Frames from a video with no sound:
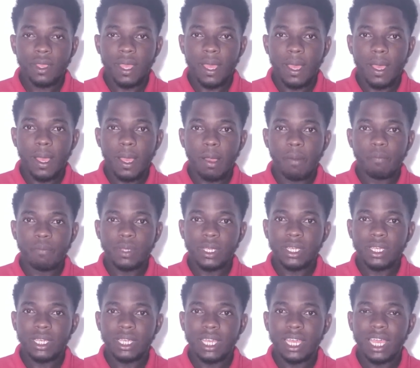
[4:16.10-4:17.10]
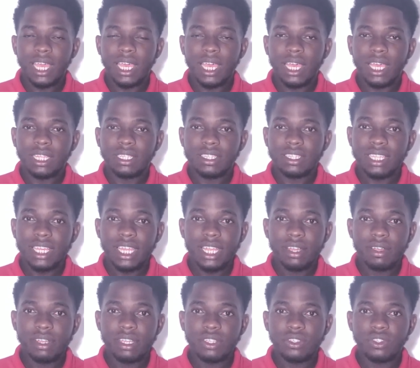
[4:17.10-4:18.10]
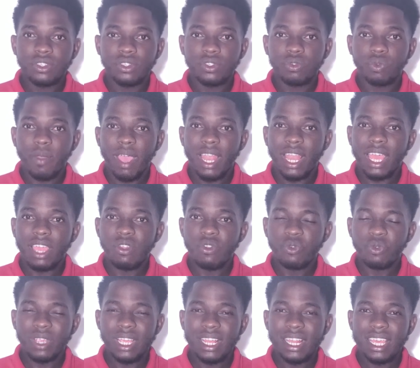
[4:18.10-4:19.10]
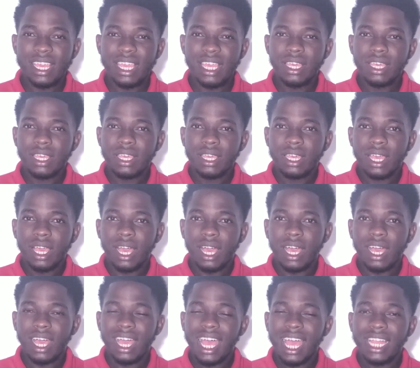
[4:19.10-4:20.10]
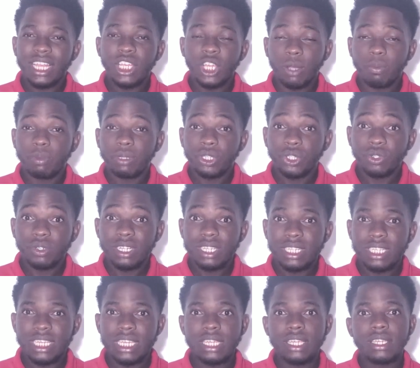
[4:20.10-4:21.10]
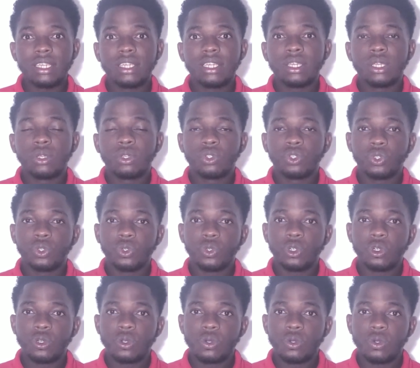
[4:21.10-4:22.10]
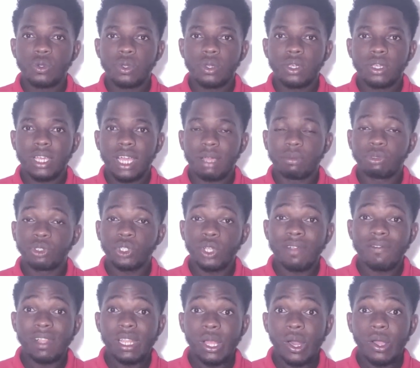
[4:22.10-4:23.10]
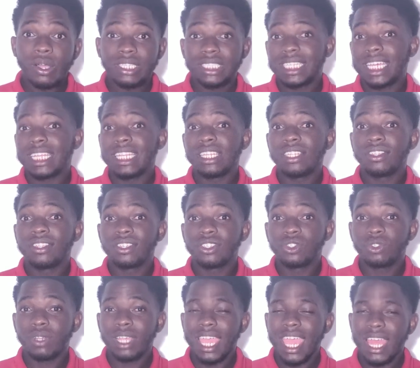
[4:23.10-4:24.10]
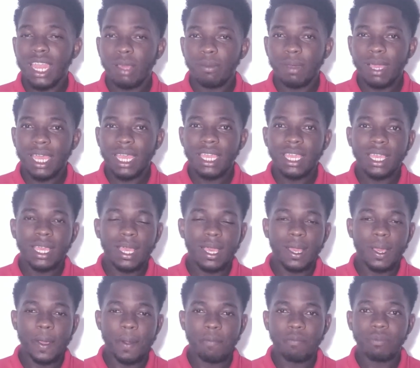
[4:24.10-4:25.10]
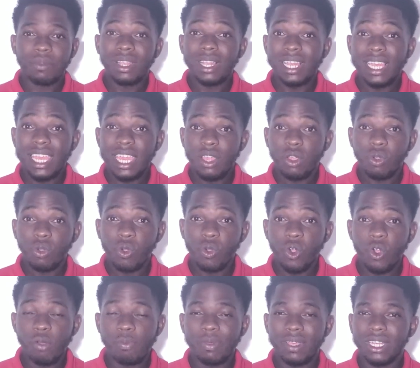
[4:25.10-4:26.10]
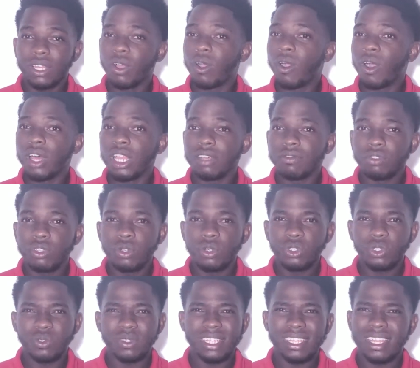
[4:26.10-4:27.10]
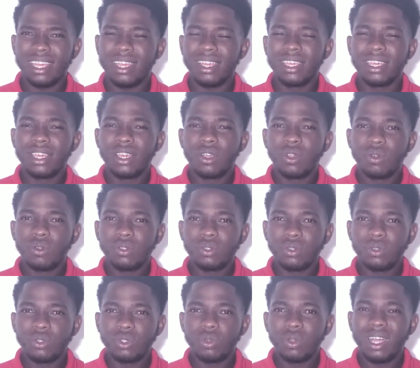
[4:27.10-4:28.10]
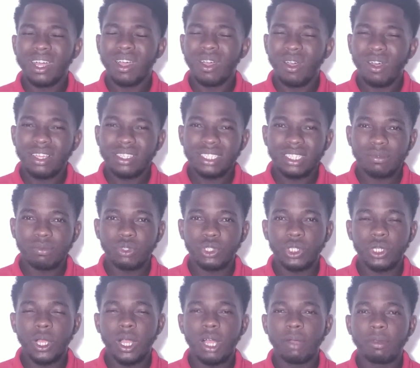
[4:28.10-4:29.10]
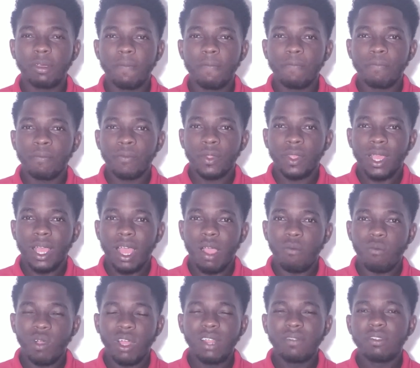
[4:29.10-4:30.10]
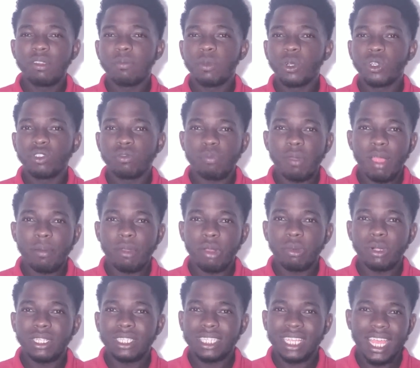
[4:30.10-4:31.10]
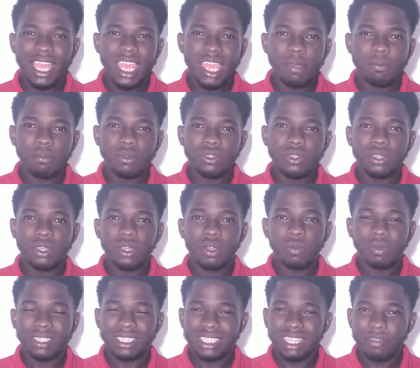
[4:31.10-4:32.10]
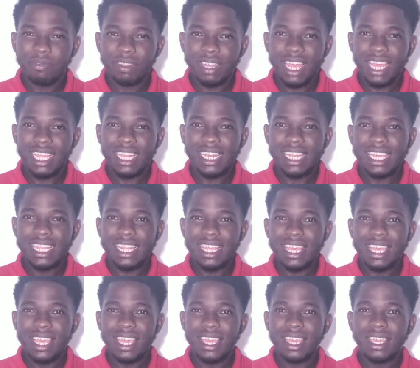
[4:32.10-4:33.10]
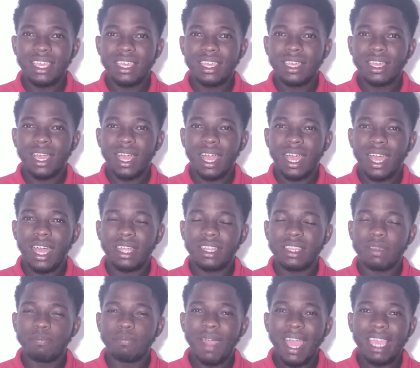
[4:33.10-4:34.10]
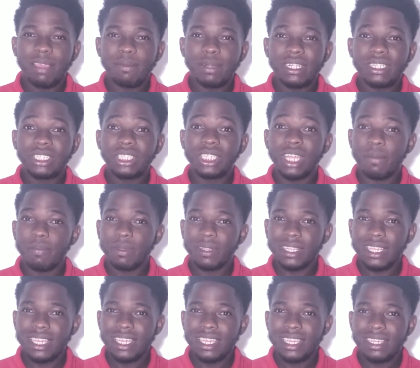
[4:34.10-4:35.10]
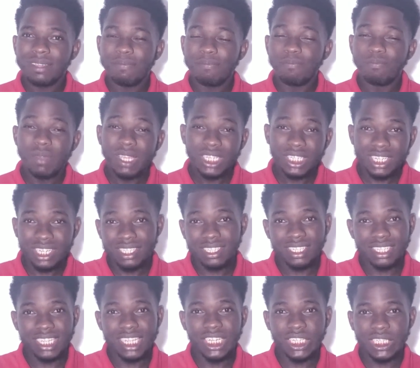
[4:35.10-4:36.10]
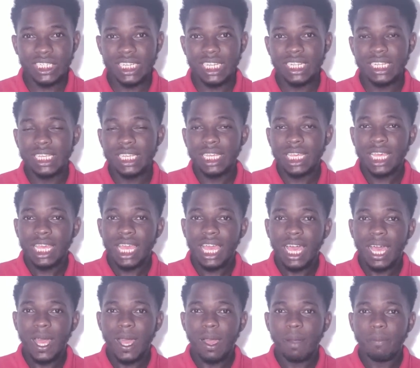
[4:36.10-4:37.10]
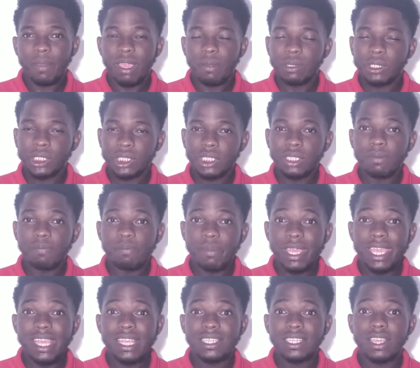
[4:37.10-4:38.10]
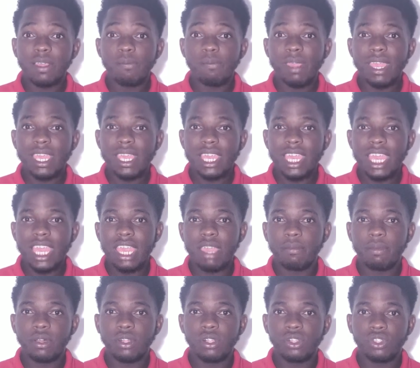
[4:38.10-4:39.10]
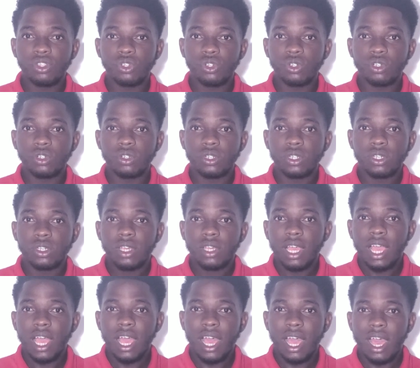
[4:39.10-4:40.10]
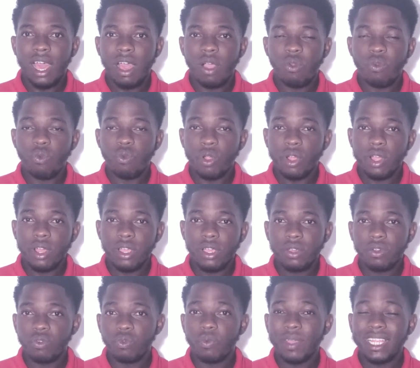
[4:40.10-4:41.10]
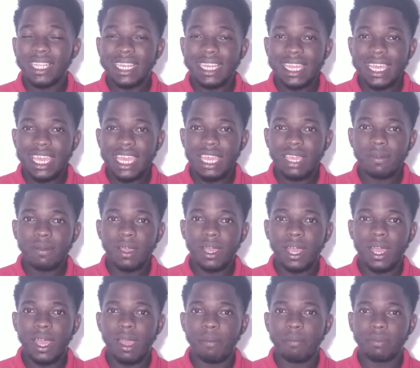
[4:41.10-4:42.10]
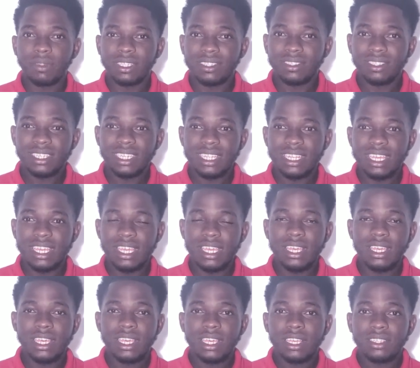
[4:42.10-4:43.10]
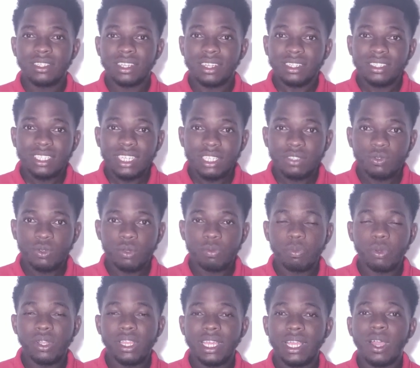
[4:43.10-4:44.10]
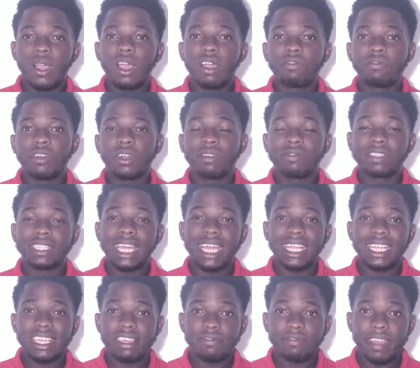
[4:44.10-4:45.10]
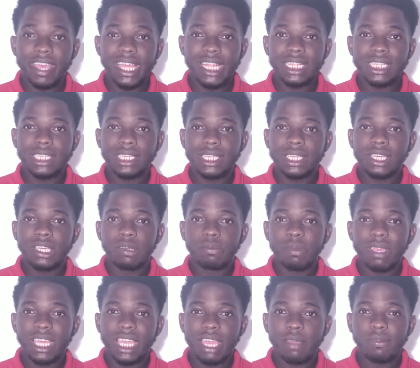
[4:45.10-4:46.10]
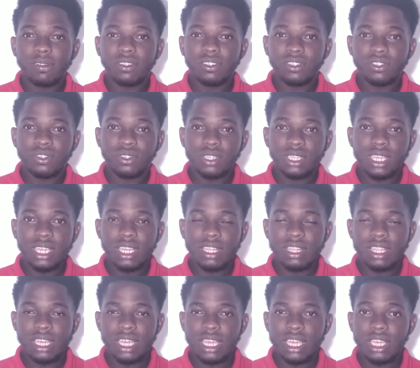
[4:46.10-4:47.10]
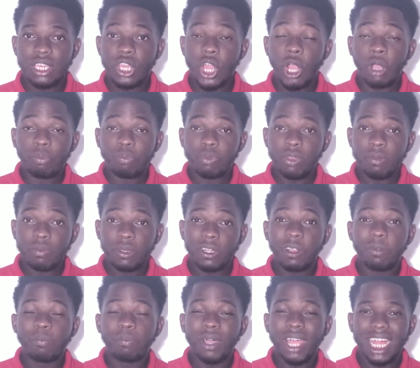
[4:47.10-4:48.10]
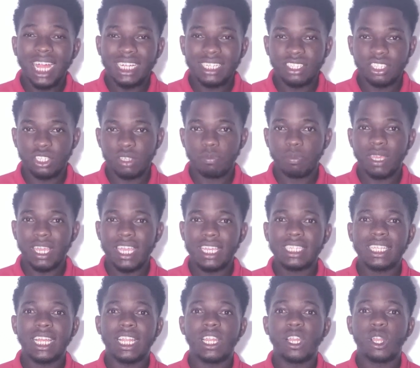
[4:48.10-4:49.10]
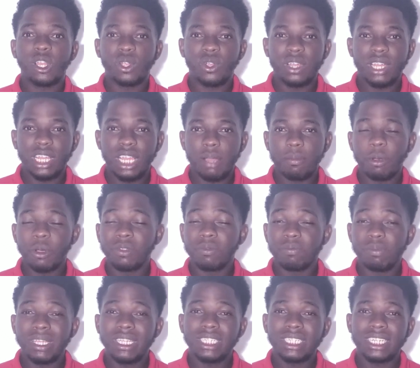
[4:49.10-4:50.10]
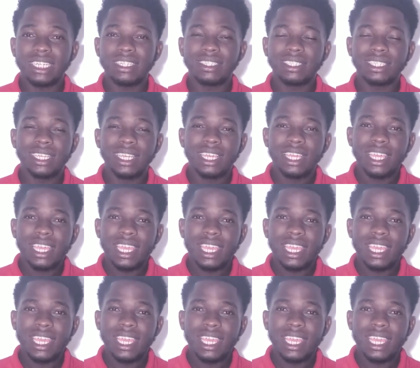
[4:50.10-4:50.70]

Um, uh, there is when I really uh, had the opportunity to serve alongside the district NMI, um, Lee Hope, and all of those who did a who, who do an awesome job. Um, one of the most memorable times was definitely the uh, the Bible Jeopardy Missions Edition. Um, it was just amazing being able to uh, work with Lee um, to see the successful pulling off of that event, being able to see the young people participate and learning about missions